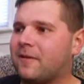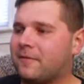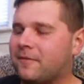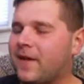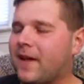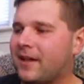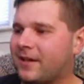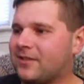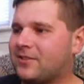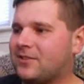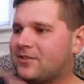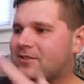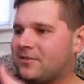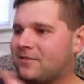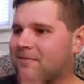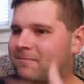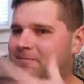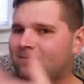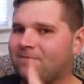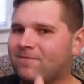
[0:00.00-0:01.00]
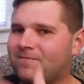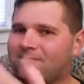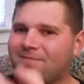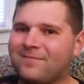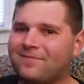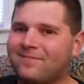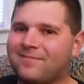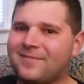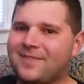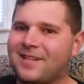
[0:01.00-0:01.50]
affects
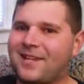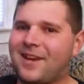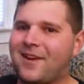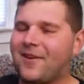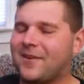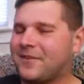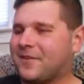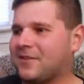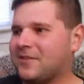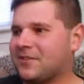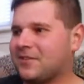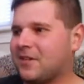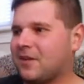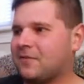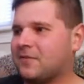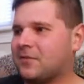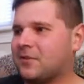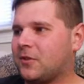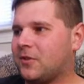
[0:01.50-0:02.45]
the character and stuff.